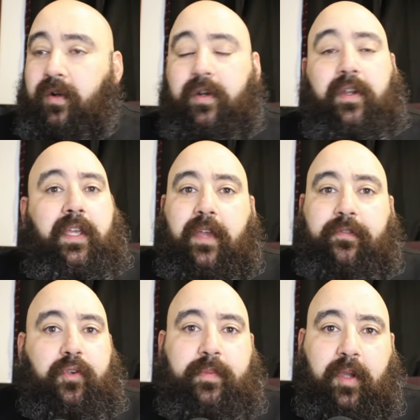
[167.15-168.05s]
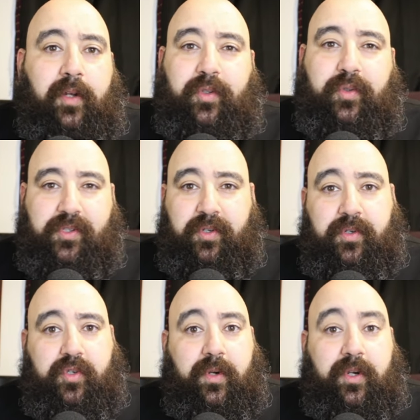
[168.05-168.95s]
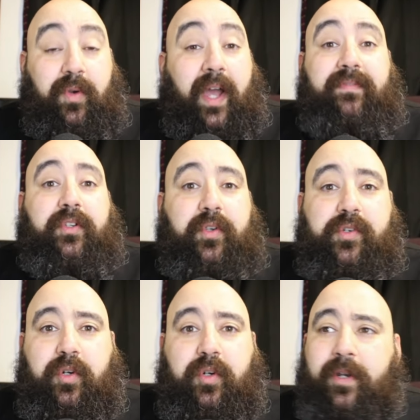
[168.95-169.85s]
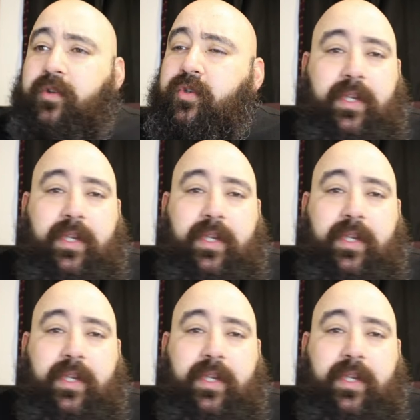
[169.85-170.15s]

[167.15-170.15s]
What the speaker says: or if you belong to a church where you have liturgical prayers,